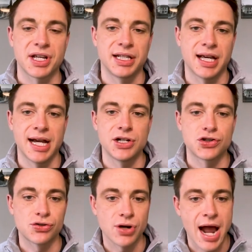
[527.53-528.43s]
Online,
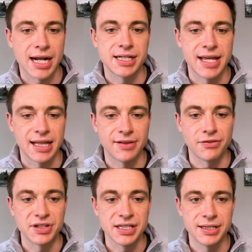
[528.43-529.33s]
track to that level
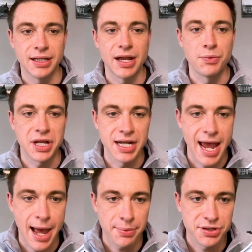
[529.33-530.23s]
of detail? And we can
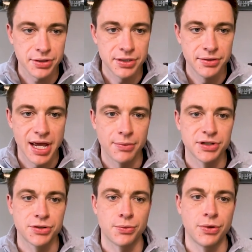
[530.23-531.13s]
absolutely do that
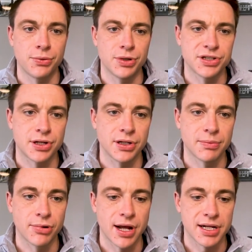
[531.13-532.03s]
with, with what's called the
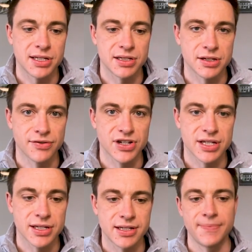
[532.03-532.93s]
products and
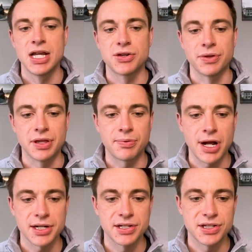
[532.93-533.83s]
services. So, within the
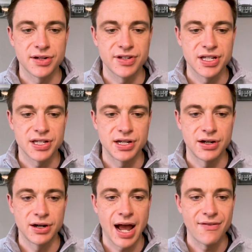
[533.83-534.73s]
products and services
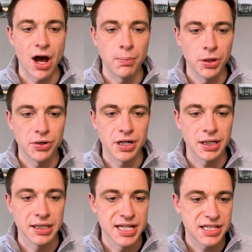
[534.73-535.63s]
here, I've uploaded a
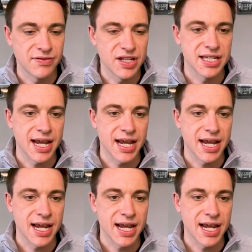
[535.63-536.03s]
list of these